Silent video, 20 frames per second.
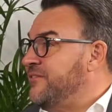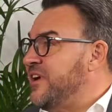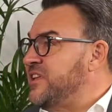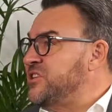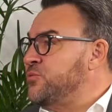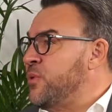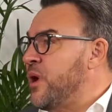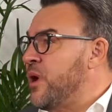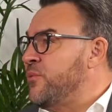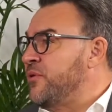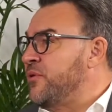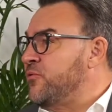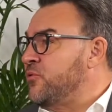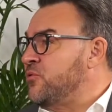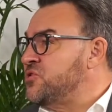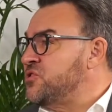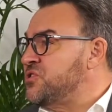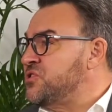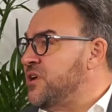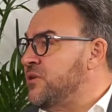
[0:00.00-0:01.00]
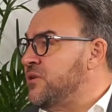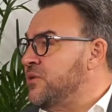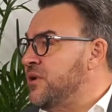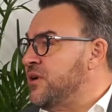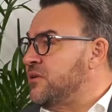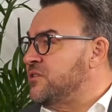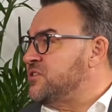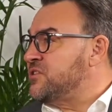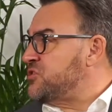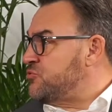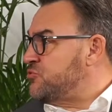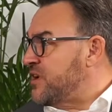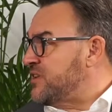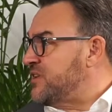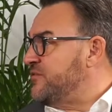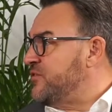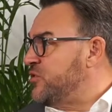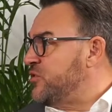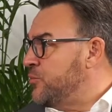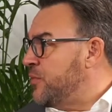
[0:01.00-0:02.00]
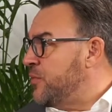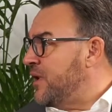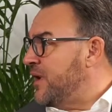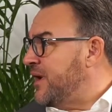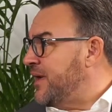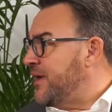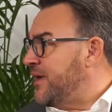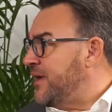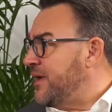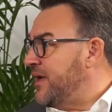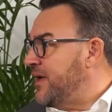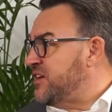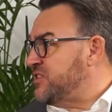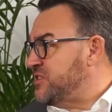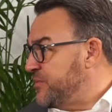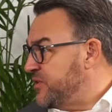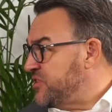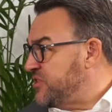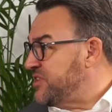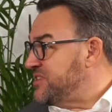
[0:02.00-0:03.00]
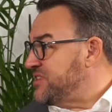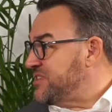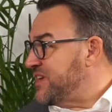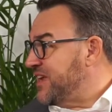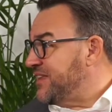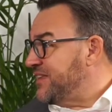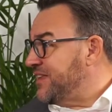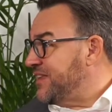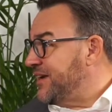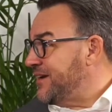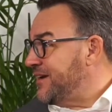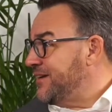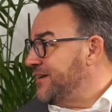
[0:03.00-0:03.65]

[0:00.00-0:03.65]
And that's why we've also constructed the Dubai Exhibition Center.